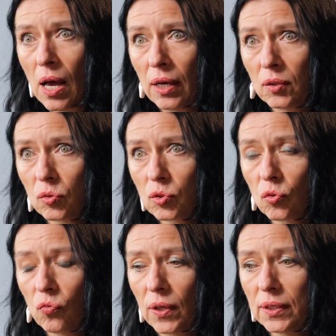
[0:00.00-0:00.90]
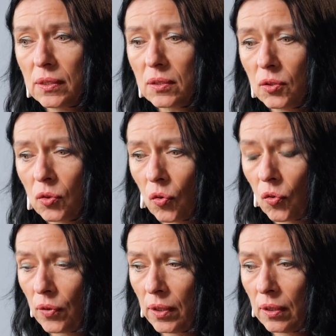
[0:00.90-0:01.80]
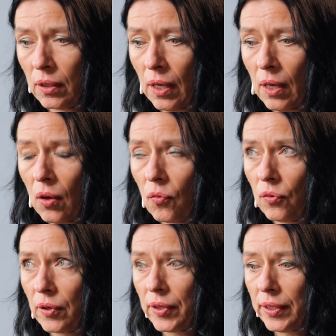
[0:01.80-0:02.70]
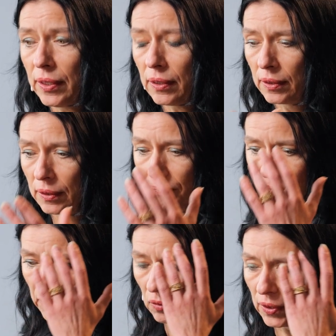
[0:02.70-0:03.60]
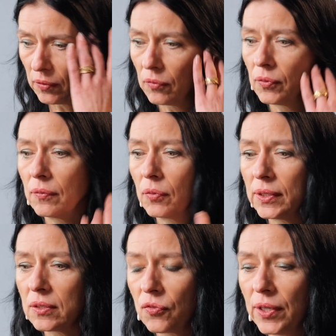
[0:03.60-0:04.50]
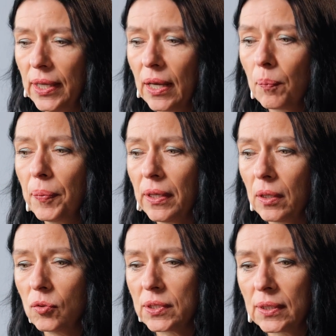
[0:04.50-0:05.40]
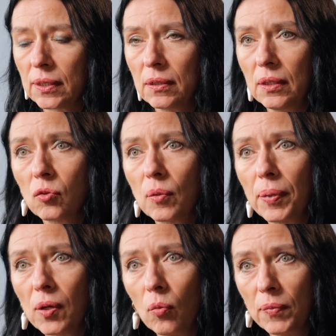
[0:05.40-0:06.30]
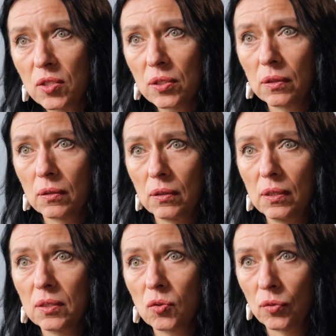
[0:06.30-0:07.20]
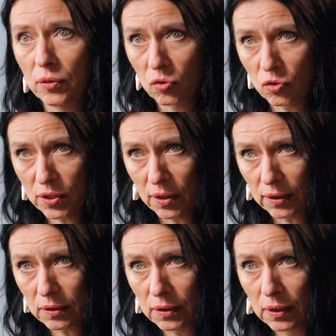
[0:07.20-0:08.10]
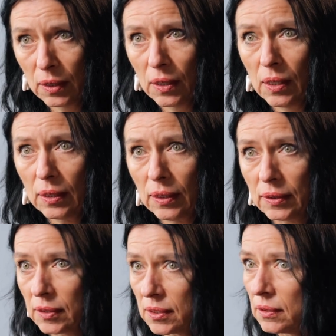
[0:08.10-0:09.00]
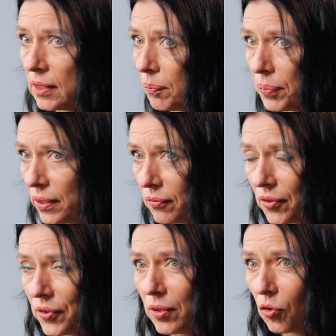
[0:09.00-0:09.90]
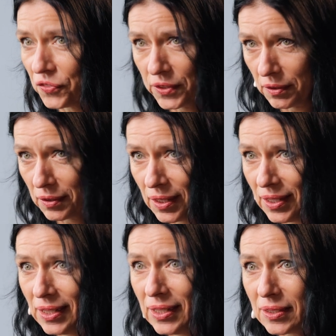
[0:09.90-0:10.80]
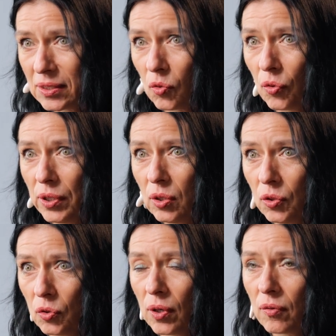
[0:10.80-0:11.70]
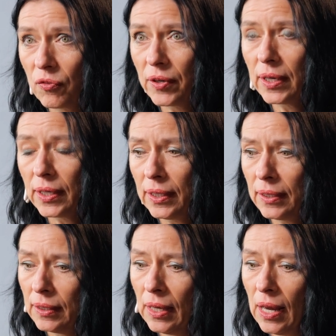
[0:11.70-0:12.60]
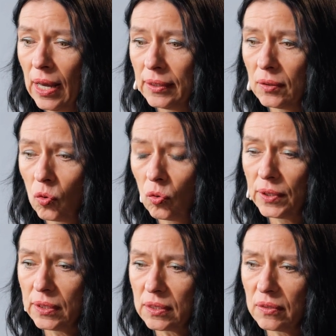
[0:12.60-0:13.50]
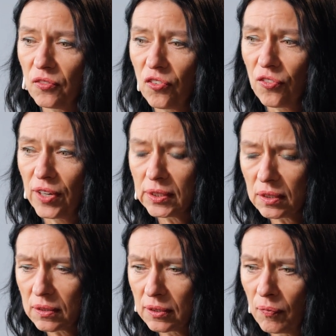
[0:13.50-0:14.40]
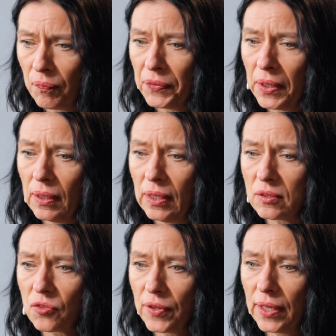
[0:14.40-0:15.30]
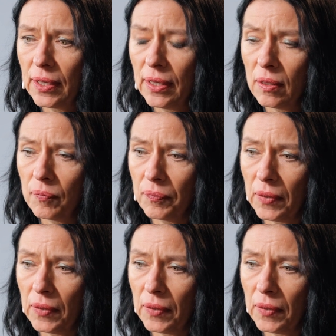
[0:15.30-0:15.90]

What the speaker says: And also, what is your what is really helping you is that the European Commission is on your side. It doesn't happen very often. So you are really, and all this threat, it's really,